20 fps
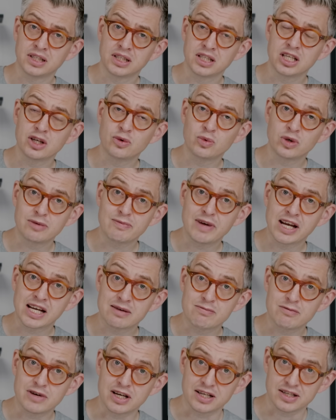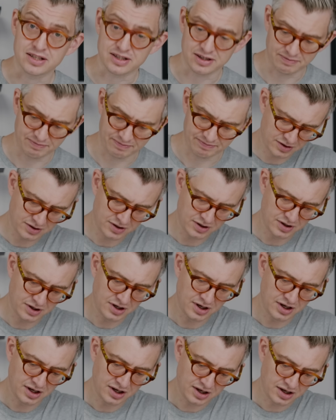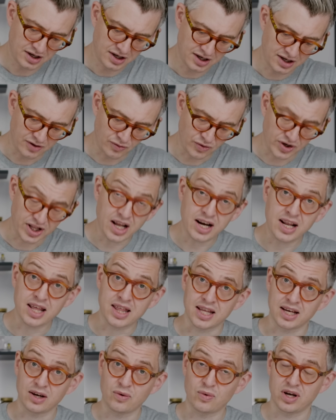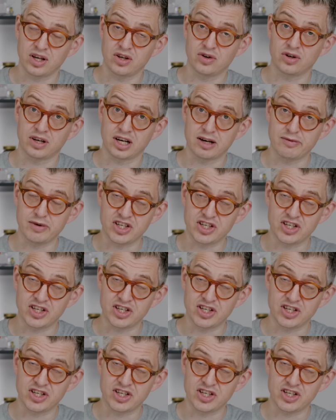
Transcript: you will make a mess. And with anything where you're going to be